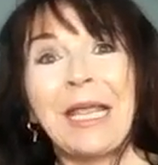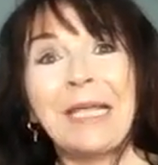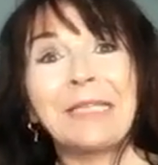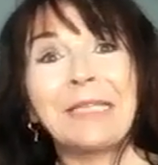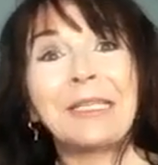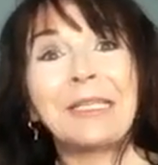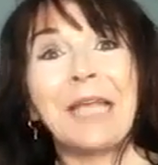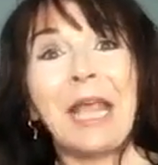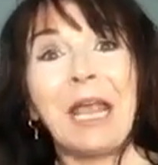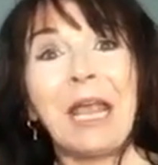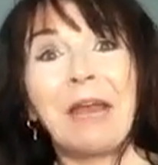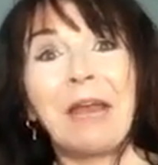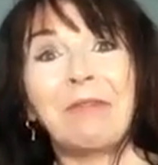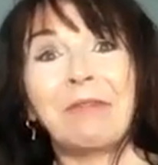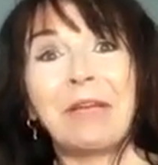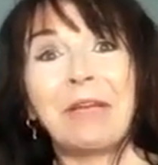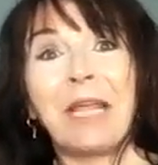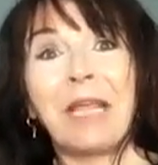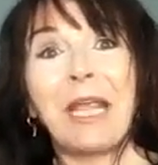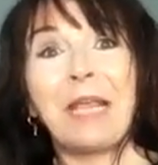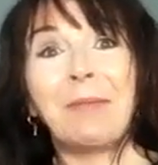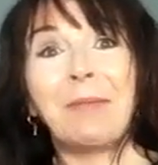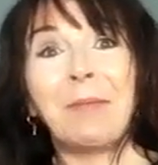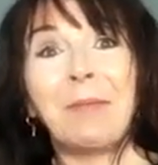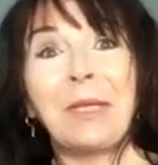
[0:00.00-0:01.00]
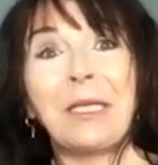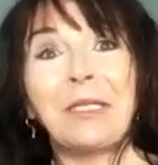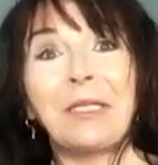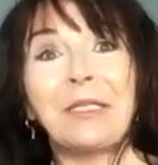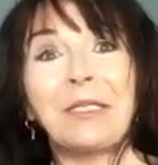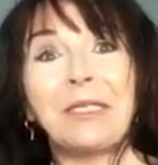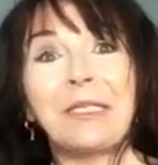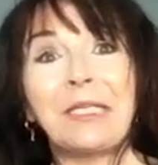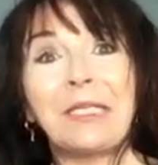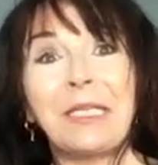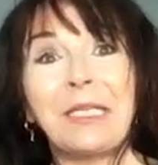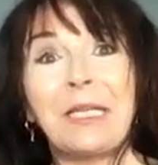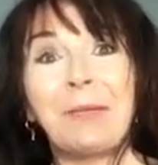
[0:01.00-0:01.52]
his carer came in
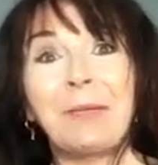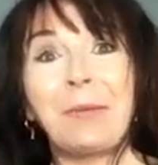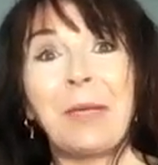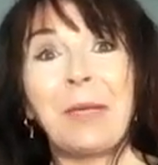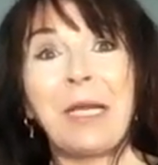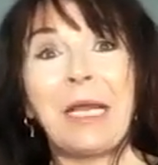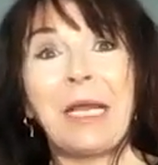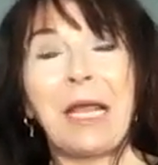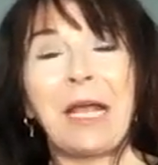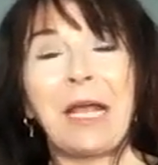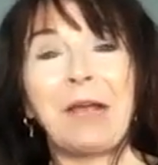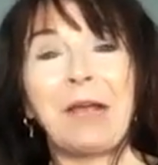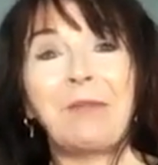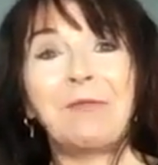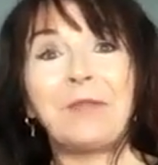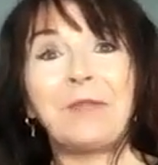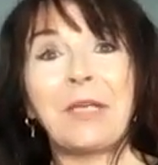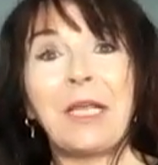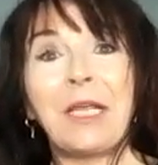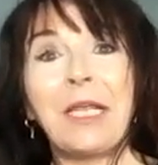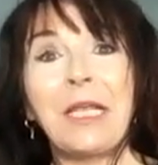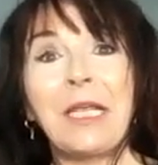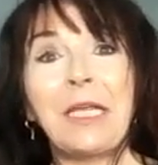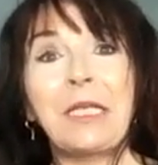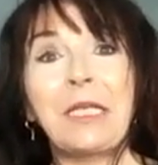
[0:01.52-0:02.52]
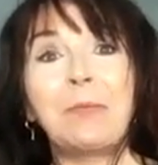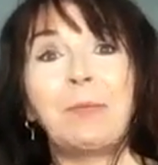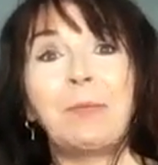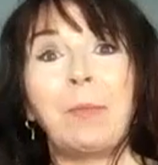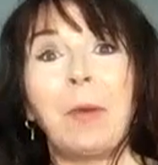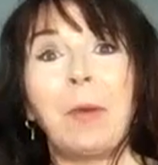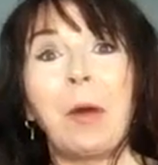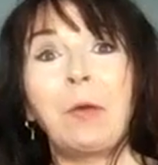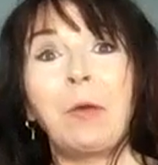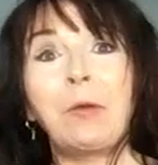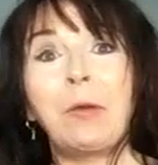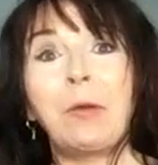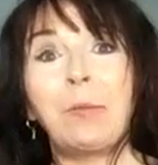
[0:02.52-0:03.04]
to see me after he'd
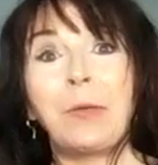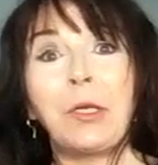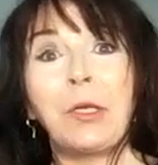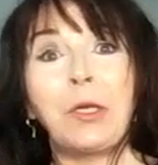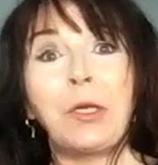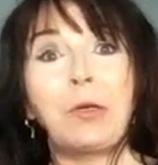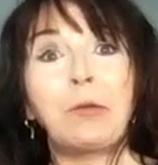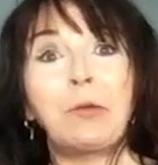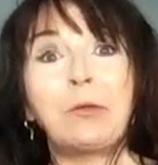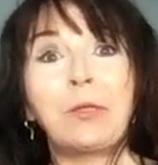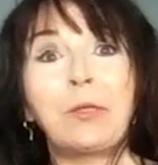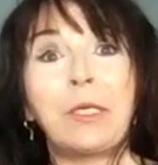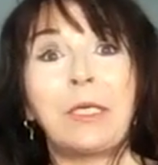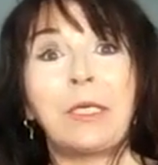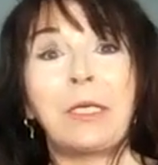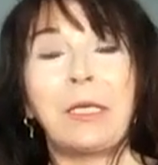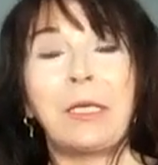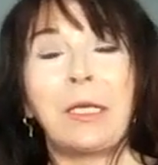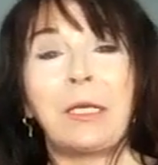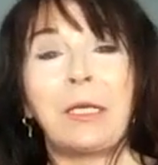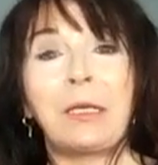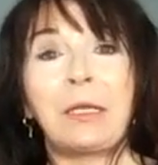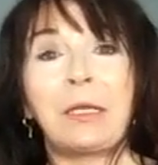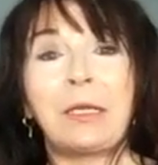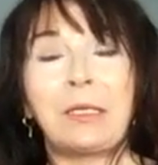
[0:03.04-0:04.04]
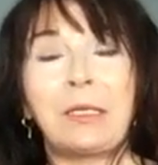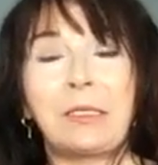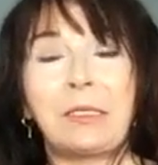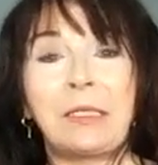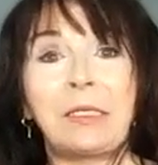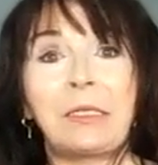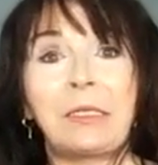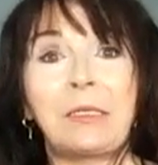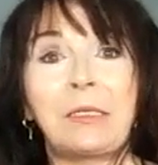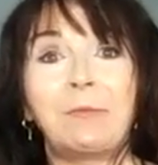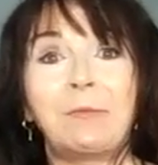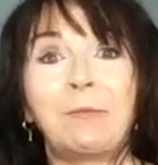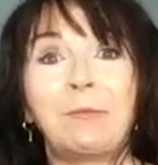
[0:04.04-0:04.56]
only been using the
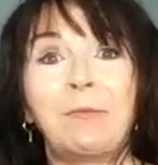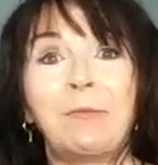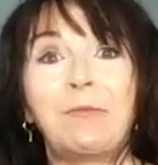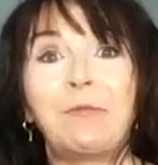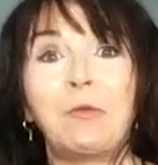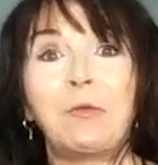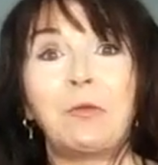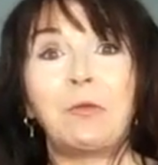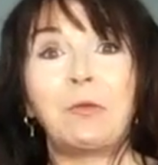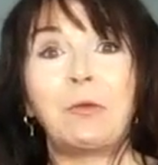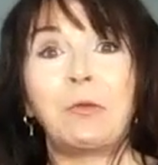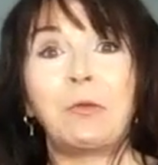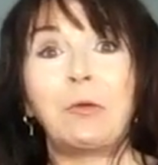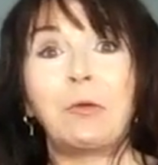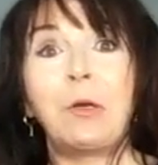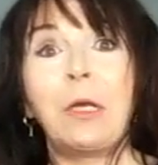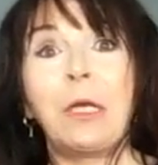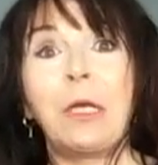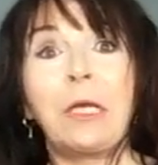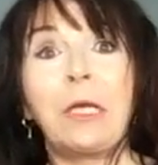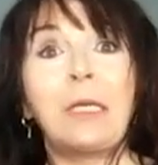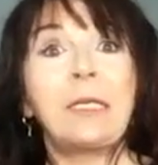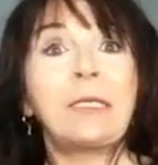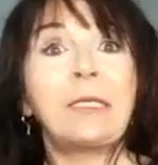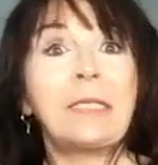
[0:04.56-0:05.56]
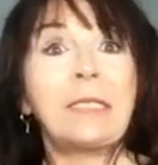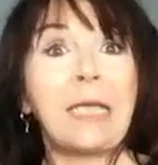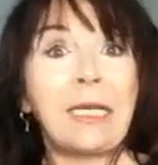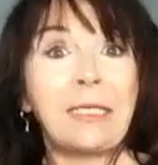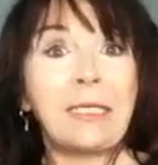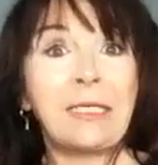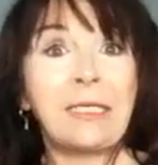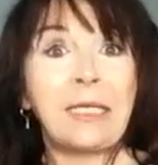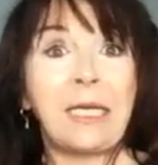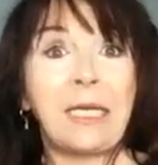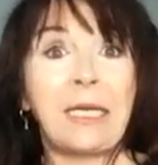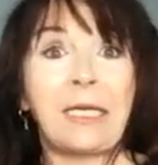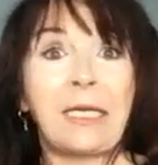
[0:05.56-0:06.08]
system for
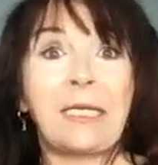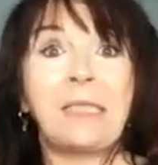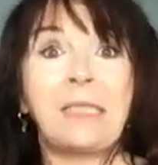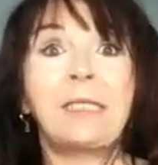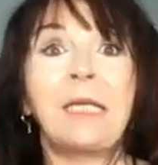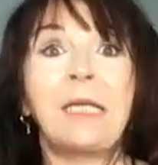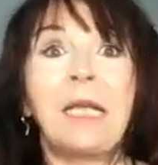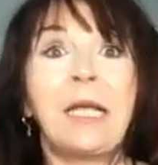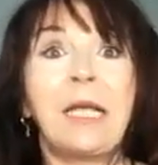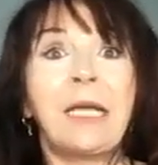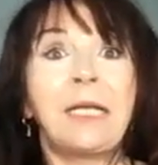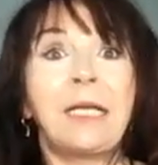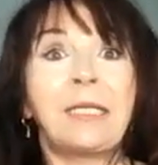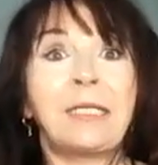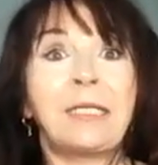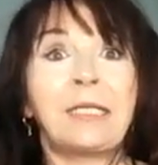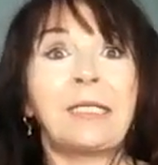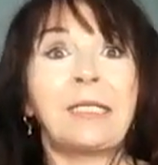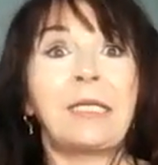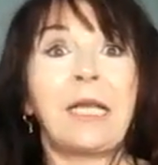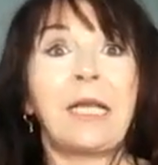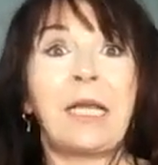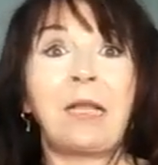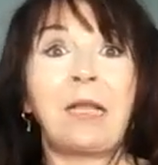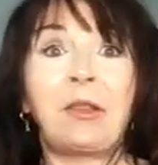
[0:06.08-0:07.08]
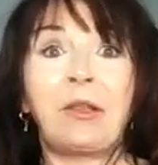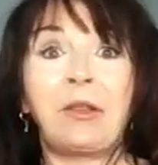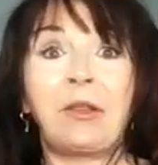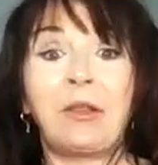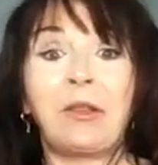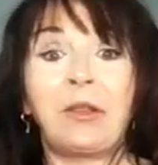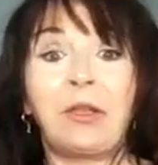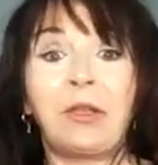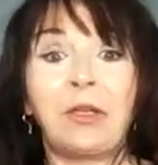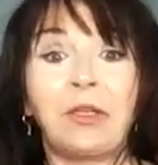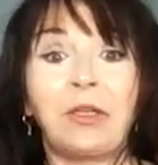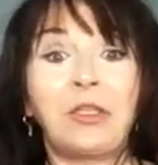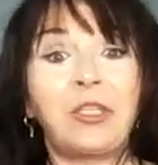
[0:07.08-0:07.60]
10 days to say that
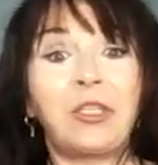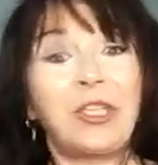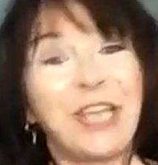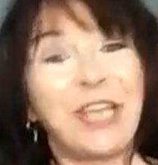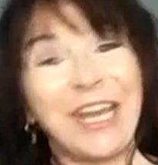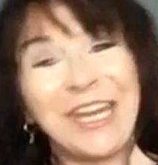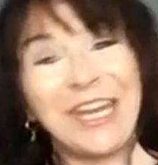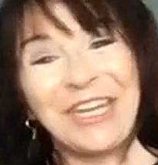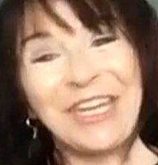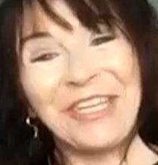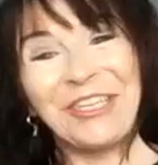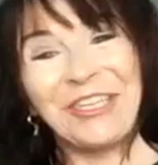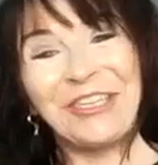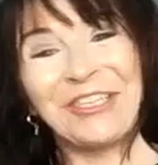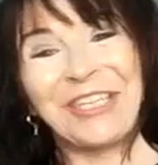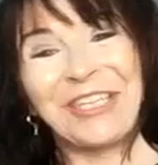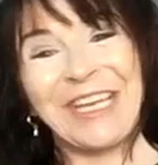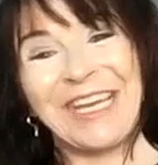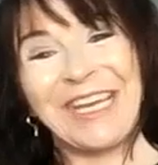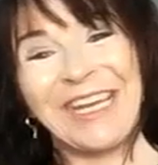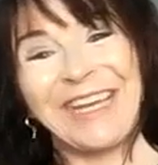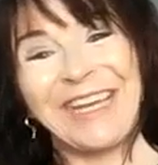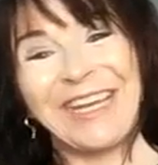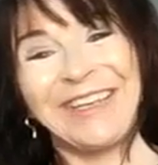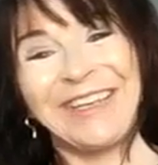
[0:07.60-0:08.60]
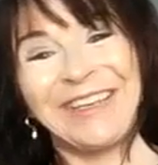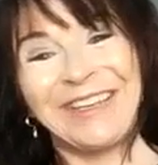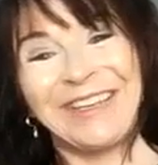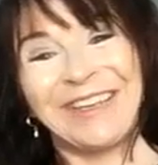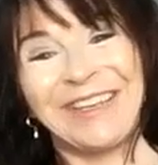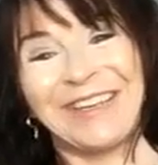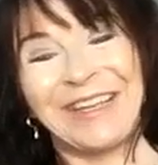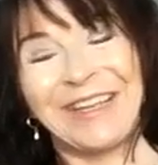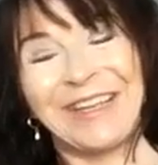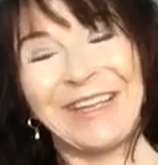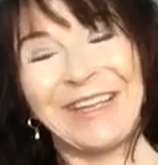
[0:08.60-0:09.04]
the change in